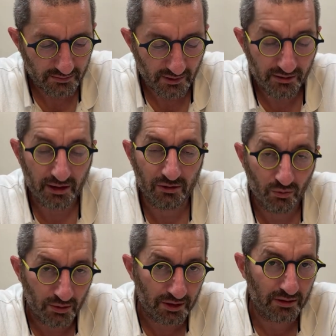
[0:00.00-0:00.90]
that the
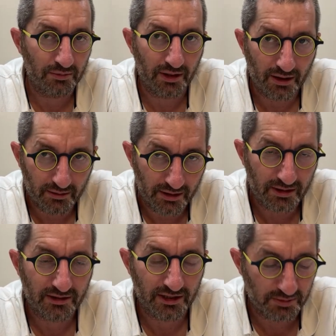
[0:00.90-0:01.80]
woman, that in this
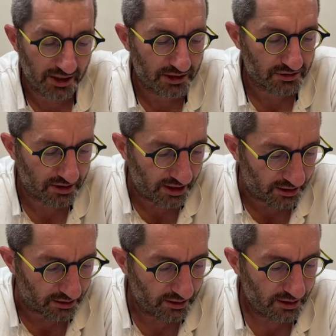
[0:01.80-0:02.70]
case Bnei
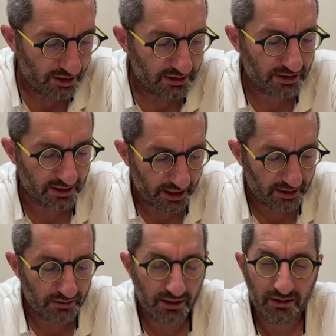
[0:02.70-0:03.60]
Israel, delayed
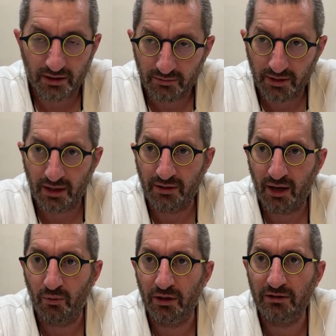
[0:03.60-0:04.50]
and they're not
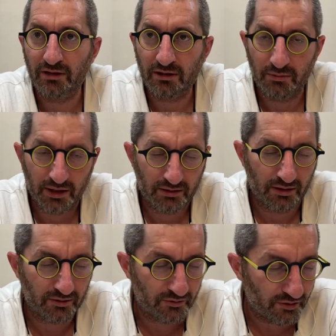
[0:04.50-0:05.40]
willing to
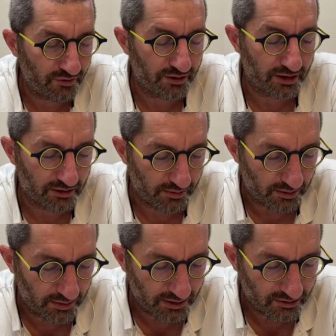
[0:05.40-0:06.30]
fulfill their
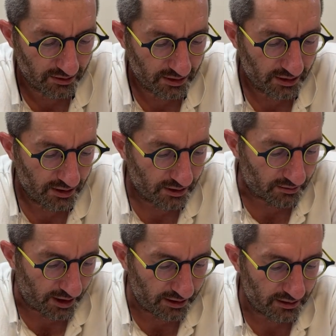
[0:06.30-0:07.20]
commitment,
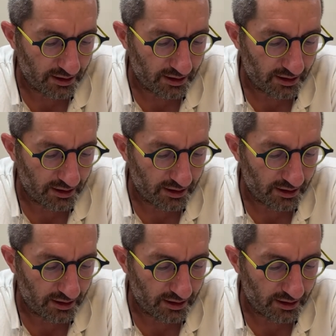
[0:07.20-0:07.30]
right?